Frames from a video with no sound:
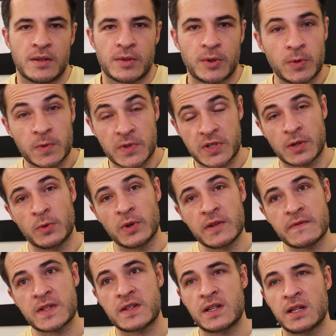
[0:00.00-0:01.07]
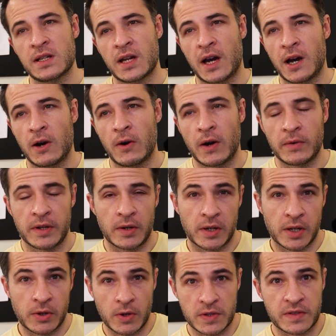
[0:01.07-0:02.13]
Cool, so we've seen how our
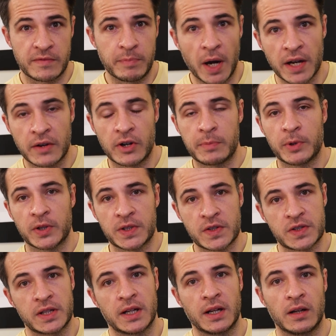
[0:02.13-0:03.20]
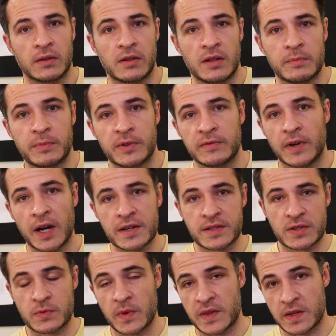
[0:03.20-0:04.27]
recursive binary partitioning algorithm provides
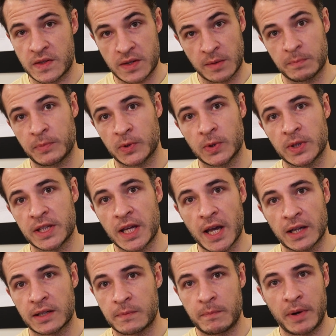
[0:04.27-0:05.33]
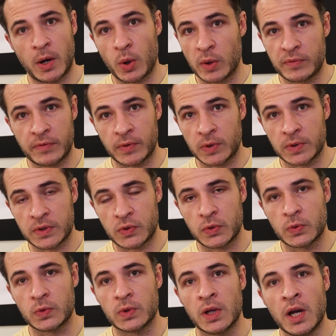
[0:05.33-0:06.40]
us with a simple yet powerful
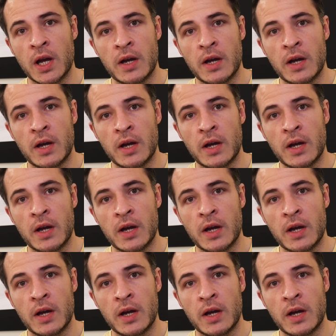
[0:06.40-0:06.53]
tool